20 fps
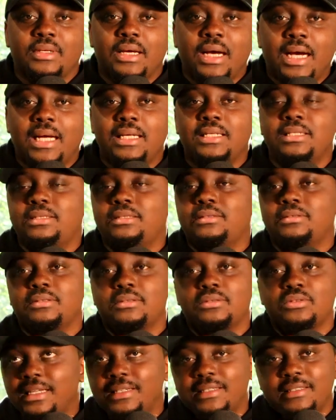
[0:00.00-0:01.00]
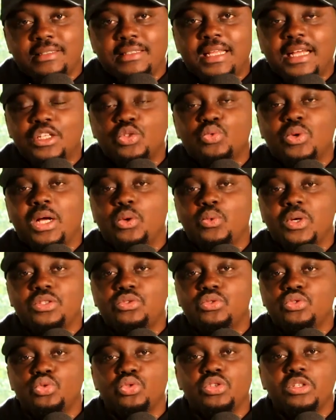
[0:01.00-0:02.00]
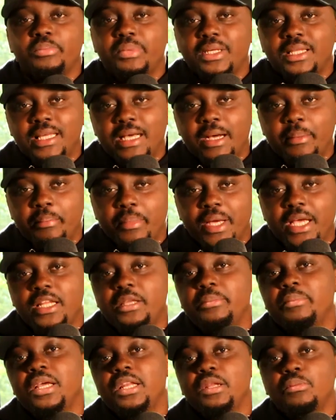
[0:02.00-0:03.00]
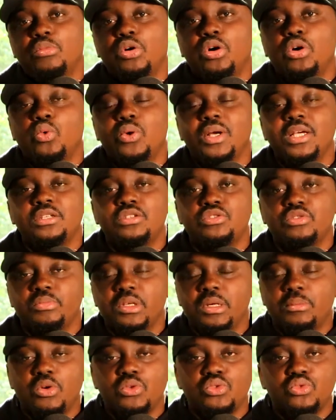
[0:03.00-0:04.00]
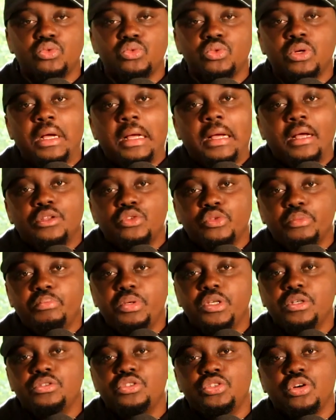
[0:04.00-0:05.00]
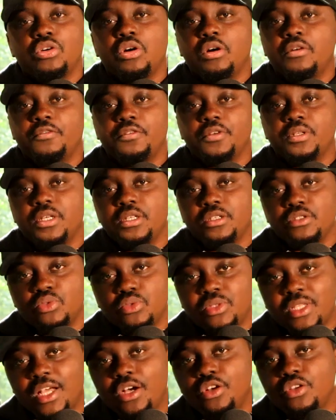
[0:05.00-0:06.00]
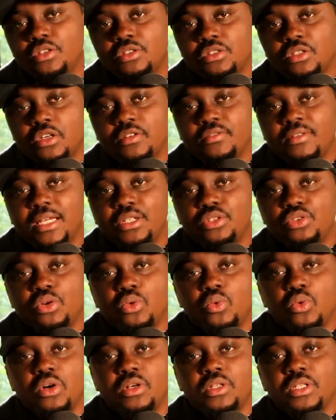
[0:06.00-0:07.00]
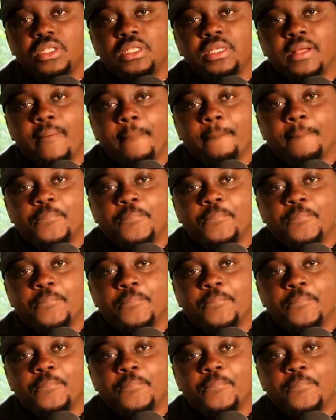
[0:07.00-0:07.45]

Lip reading: And that is one way to do it, but there are many, many more ways to be able to build your confidence, to tell yourself that you're worthy,